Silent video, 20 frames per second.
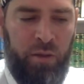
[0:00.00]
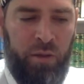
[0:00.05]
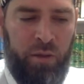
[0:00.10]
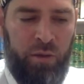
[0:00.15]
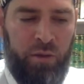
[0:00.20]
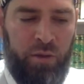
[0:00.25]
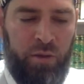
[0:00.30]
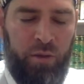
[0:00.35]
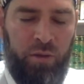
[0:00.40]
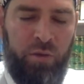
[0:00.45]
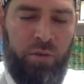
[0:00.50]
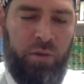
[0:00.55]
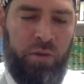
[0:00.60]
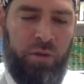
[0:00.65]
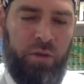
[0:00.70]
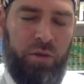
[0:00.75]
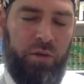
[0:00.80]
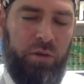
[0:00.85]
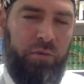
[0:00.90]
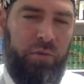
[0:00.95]
So, you
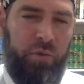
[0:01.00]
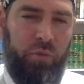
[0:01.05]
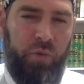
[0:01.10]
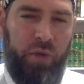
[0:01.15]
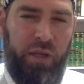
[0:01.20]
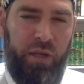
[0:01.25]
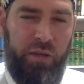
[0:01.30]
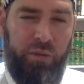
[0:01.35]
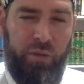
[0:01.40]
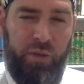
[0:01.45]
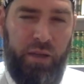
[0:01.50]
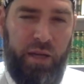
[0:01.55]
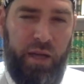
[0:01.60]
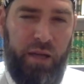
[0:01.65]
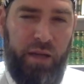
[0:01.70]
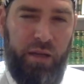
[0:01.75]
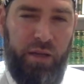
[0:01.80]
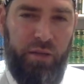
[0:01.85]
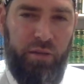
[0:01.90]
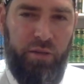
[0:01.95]
know, if we read with
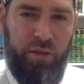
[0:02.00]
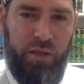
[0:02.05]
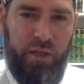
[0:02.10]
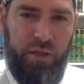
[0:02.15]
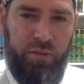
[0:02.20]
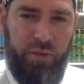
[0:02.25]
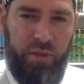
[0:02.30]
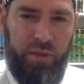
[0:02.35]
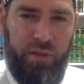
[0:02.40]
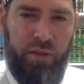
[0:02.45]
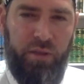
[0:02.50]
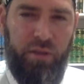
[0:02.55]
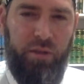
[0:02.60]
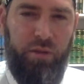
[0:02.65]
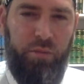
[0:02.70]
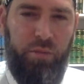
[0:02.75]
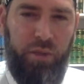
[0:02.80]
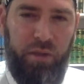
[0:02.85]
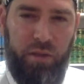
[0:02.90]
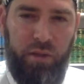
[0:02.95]
that angle, it gives us a little
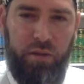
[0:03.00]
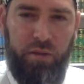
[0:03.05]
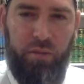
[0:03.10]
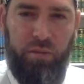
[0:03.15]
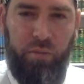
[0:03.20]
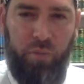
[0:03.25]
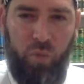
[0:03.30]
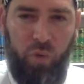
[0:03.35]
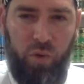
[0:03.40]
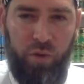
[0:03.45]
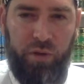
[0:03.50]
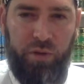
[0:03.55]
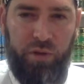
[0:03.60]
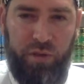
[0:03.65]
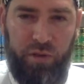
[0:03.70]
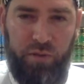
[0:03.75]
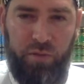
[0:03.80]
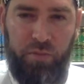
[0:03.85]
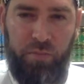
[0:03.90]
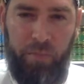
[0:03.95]
bit more
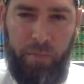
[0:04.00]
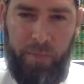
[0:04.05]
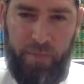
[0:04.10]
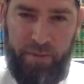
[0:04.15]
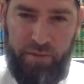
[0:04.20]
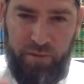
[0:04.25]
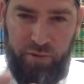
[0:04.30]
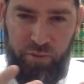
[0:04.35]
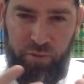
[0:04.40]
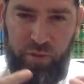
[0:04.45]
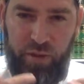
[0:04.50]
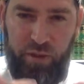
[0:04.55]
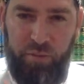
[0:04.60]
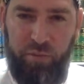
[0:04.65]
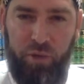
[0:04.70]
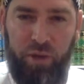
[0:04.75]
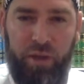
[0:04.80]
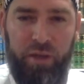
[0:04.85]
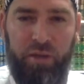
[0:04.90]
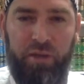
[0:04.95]
to really
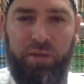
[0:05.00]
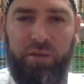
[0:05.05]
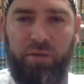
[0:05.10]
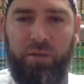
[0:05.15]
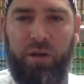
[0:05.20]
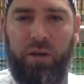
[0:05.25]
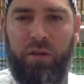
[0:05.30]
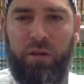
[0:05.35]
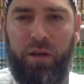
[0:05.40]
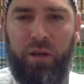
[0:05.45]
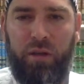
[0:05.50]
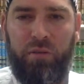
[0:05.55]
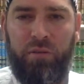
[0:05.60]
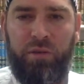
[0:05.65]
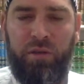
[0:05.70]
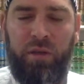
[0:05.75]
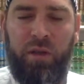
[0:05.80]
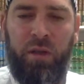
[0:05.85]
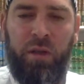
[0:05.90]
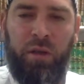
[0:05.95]
bring it into our
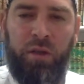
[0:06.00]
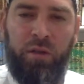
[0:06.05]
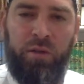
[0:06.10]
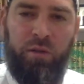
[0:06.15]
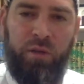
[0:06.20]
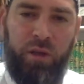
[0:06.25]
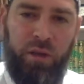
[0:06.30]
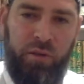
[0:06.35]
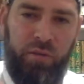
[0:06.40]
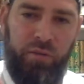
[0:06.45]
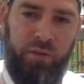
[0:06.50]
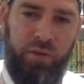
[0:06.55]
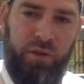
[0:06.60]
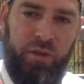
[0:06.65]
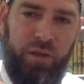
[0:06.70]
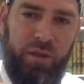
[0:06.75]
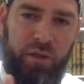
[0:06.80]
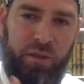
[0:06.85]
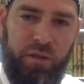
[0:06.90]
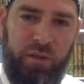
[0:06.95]
lives. So again, first
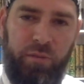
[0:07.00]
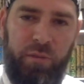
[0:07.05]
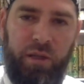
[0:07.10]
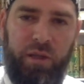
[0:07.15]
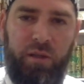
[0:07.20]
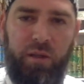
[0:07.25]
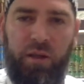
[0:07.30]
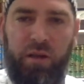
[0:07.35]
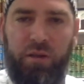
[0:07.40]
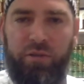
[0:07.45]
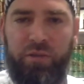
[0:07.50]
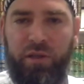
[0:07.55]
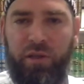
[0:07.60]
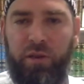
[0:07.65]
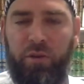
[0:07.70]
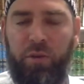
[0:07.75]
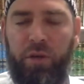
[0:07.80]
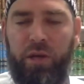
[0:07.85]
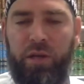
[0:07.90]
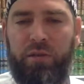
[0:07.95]
thing is to make a lot of
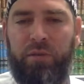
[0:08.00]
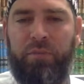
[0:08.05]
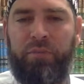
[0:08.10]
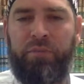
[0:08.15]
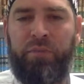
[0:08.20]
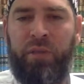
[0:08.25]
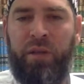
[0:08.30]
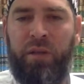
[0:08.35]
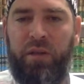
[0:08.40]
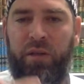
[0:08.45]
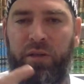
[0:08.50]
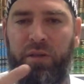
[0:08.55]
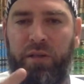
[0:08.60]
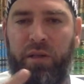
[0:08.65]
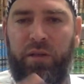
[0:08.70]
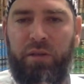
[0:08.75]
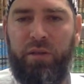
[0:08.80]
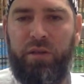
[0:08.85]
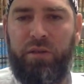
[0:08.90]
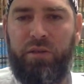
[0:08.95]
salawat.
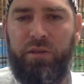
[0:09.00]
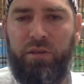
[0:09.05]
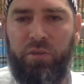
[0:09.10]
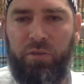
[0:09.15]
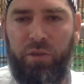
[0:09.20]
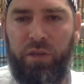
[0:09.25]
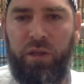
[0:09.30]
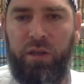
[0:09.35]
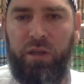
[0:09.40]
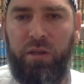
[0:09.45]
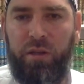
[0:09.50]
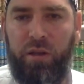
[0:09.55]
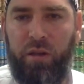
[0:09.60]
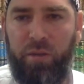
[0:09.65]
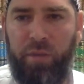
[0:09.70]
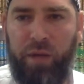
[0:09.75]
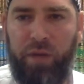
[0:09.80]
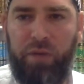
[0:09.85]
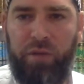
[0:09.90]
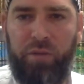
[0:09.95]
Second thing is to read
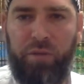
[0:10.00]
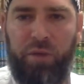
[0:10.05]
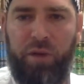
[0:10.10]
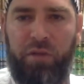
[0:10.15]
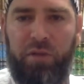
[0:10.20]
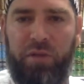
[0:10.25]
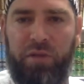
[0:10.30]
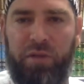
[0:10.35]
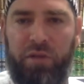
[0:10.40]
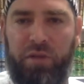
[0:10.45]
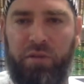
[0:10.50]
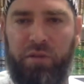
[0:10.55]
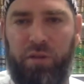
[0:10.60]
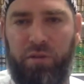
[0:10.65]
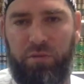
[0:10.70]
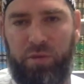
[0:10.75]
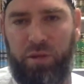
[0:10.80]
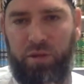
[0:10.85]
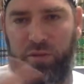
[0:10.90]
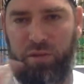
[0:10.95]
about the Prophet
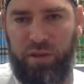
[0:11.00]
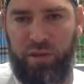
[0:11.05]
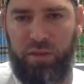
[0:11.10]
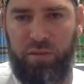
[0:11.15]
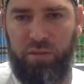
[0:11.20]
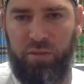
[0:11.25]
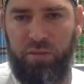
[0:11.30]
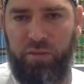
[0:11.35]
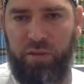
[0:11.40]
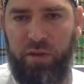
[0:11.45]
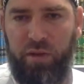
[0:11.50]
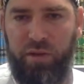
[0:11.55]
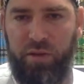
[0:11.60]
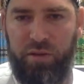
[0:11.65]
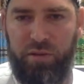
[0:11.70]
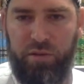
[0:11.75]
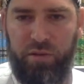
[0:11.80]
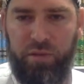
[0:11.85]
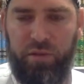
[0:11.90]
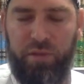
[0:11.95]
sallallahu alaihi wasallam in
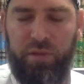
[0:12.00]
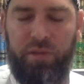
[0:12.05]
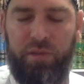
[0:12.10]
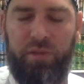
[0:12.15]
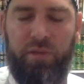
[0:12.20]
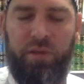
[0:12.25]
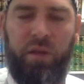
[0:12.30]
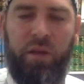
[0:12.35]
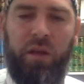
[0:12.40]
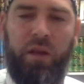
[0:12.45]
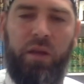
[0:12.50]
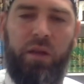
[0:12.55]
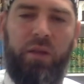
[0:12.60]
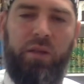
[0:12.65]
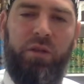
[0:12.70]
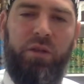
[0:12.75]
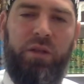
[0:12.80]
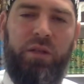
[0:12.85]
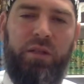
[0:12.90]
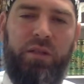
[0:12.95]
various sources,
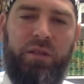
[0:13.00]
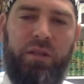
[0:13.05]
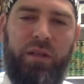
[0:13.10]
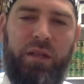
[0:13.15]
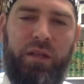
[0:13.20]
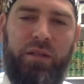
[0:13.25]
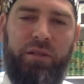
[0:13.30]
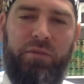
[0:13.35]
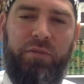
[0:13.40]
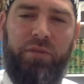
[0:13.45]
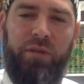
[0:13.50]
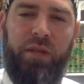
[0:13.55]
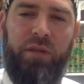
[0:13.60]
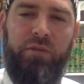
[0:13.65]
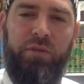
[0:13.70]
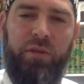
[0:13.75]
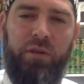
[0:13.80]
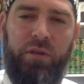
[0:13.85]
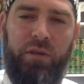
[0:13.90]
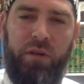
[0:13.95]
looking to get the
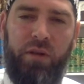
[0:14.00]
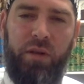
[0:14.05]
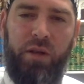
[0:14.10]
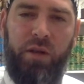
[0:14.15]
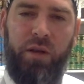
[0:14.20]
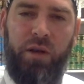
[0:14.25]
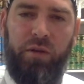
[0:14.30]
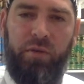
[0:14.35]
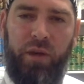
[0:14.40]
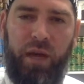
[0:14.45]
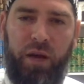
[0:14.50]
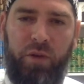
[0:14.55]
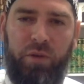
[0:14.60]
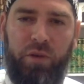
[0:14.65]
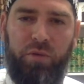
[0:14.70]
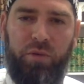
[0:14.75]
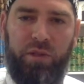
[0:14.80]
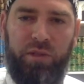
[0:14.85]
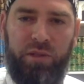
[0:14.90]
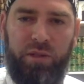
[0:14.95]
flavor of how he
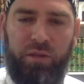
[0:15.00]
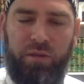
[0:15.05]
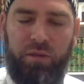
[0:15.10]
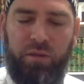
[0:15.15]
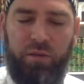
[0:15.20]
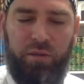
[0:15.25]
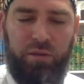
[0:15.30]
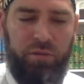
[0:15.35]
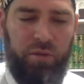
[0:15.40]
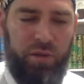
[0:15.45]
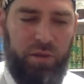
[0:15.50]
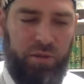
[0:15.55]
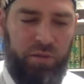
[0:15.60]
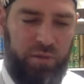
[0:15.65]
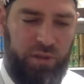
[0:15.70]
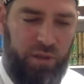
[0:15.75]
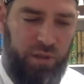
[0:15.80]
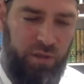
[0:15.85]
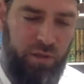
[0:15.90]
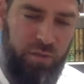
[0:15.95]
was sallallahu alaihi
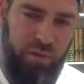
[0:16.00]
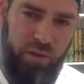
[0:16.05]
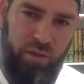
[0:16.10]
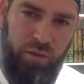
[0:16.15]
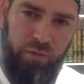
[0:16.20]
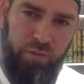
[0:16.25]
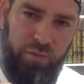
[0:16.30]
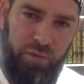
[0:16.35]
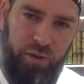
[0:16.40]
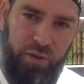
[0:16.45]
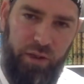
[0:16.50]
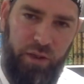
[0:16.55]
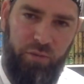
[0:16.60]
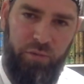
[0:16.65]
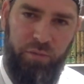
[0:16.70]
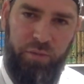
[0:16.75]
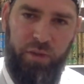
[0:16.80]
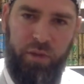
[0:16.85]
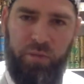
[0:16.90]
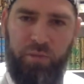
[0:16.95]
wasallam, and hopefully that will
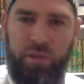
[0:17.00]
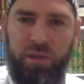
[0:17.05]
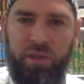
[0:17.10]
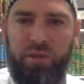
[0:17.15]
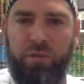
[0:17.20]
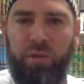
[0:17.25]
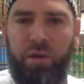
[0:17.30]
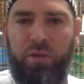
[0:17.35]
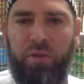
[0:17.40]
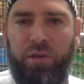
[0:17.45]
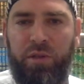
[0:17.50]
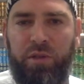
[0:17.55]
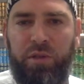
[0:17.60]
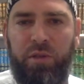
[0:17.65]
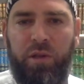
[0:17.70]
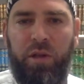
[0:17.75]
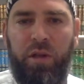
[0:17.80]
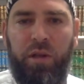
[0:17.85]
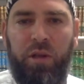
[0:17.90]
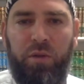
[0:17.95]
be a means by which
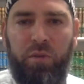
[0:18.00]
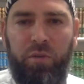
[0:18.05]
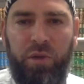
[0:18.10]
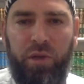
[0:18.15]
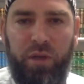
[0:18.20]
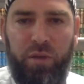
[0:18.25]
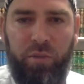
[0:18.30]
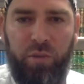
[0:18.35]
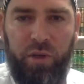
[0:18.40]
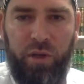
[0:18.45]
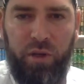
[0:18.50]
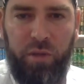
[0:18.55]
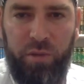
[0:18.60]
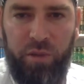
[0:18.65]
we can bring him